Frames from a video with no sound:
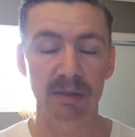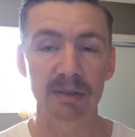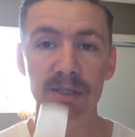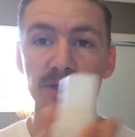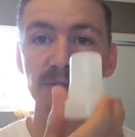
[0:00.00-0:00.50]

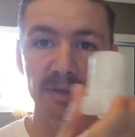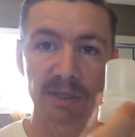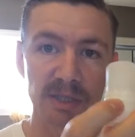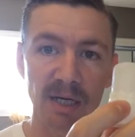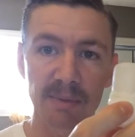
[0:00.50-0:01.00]
This
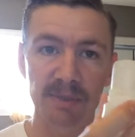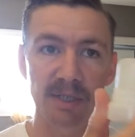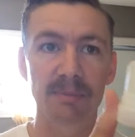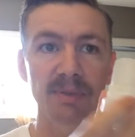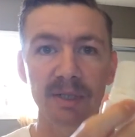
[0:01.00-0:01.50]
usually stops
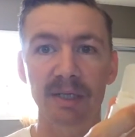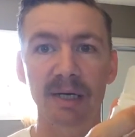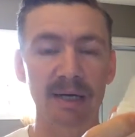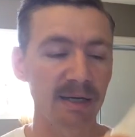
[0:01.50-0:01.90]
any bleeding I